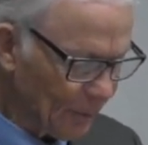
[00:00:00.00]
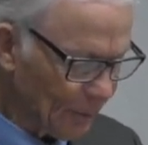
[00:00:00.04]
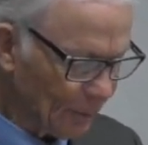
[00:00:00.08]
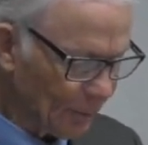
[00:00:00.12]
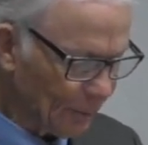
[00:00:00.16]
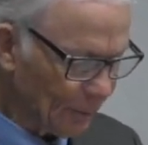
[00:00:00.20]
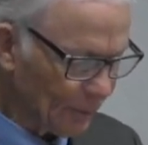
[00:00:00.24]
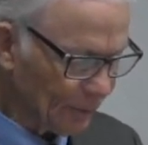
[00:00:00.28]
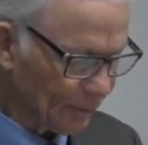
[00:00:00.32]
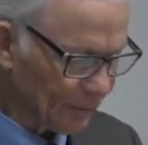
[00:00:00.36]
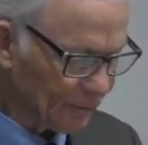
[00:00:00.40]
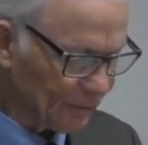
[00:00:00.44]

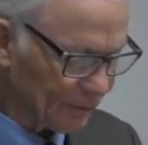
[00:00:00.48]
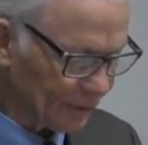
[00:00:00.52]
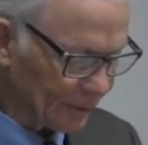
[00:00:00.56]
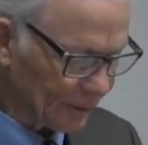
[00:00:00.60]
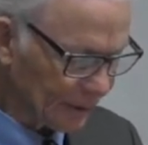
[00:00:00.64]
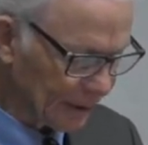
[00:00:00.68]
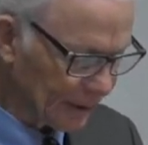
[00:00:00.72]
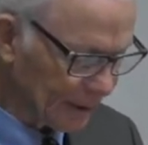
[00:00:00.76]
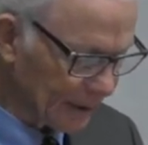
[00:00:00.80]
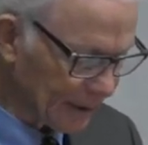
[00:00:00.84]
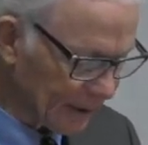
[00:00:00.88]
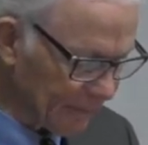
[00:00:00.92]
was
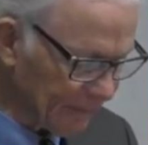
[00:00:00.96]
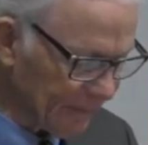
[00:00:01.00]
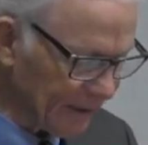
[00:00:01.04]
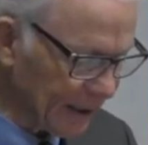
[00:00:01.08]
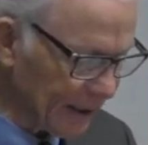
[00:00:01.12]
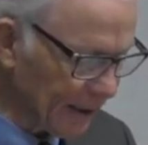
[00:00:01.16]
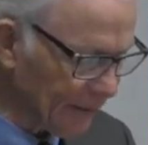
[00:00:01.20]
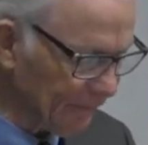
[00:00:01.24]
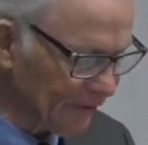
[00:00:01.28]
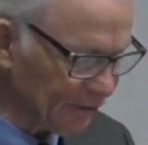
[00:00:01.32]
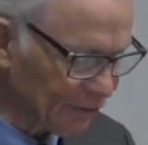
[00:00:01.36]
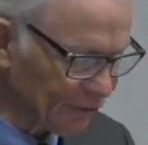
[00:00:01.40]

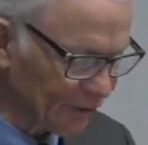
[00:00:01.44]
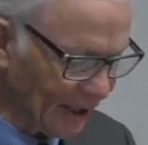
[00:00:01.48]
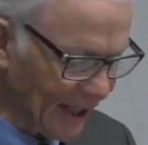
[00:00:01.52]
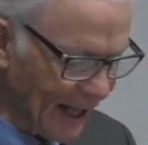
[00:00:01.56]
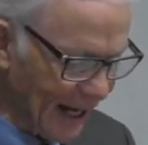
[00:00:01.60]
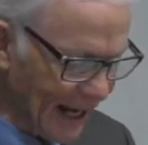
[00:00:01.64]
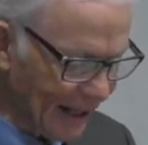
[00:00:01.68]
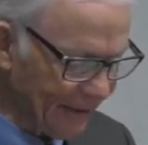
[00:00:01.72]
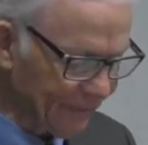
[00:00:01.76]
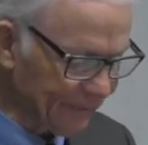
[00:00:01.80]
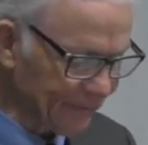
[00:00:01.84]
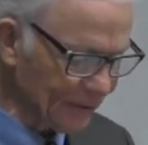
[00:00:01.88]
giving of his
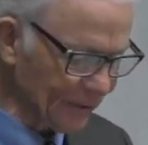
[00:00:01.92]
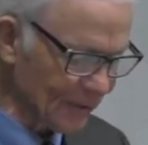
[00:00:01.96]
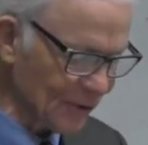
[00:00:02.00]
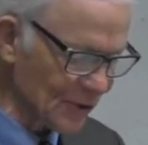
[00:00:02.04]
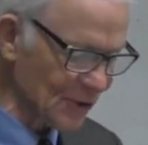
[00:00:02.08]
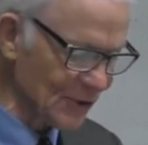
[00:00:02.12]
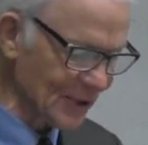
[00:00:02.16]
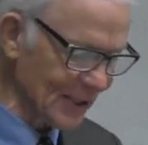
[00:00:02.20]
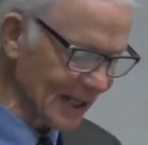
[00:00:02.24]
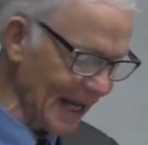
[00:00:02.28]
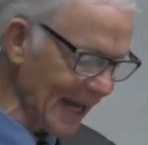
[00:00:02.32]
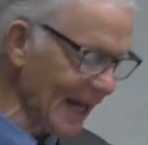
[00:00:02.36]
life to
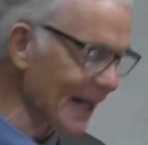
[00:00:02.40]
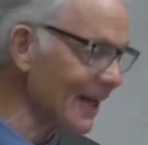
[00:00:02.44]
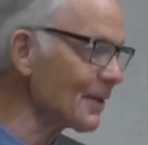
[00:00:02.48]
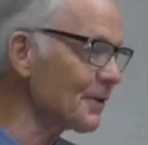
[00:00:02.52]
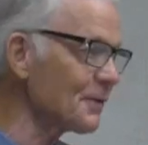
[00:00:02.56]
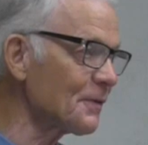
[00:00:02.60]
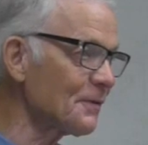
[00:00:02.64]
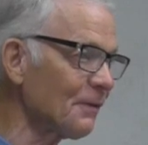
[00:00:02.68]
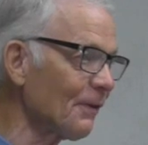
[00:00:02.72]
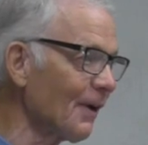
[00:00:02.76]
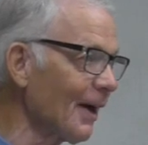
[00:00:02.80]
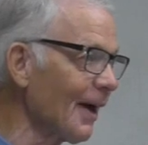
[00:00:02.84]

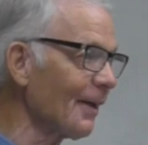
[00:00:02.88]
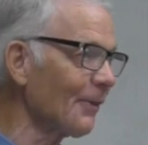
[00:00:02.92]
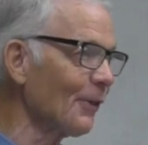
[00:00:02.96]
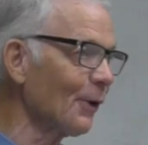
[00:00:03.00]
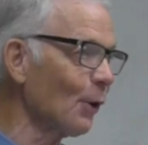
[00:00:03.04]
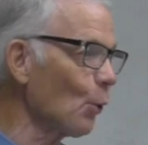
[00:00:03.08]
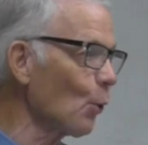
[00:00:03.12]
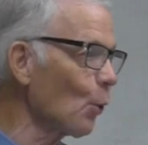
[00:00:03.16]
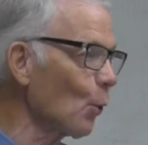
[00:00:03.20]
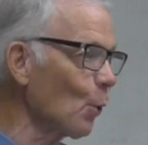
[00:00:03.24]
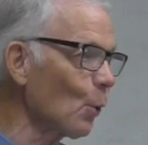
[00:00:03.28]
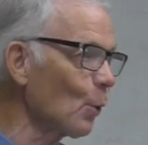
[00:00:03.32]
satisfy
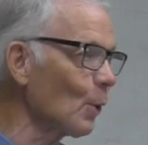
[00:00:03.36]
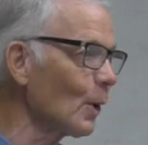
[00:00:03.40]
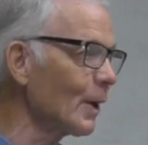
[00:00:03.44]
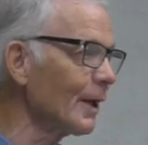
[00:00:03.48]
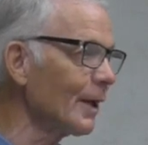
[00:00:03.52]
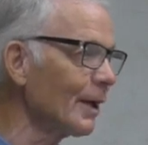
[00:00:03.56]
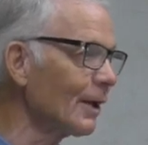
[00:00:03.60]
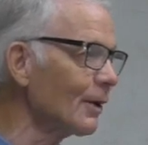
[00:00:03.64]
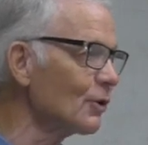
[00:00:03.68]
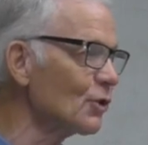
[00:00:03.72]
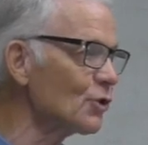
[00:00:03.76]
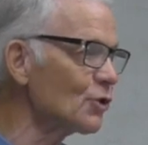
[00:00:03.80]
the
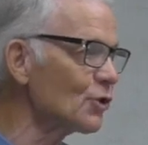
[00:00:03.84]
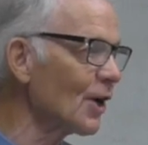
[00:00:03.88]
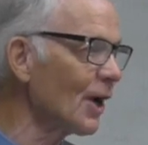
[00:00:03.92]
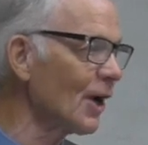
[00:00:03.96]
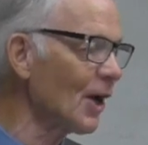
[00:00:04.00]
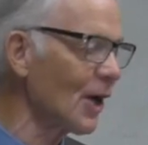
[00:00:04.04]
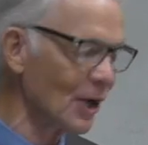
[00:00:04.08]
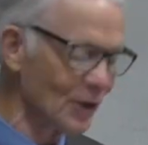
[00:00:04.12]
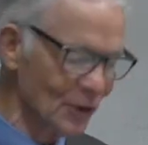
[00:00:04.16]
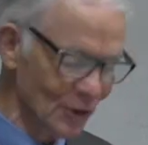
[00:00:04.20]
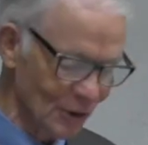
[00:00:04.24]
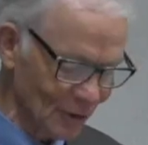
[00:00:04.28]
holy and
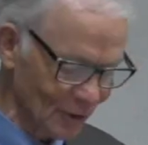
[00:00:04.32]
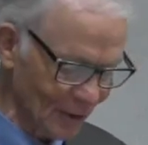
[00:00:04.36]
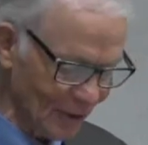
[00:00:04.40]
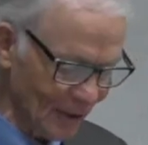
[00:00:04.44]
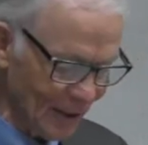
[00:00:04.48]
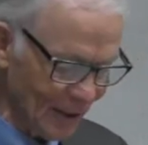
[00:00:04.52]
just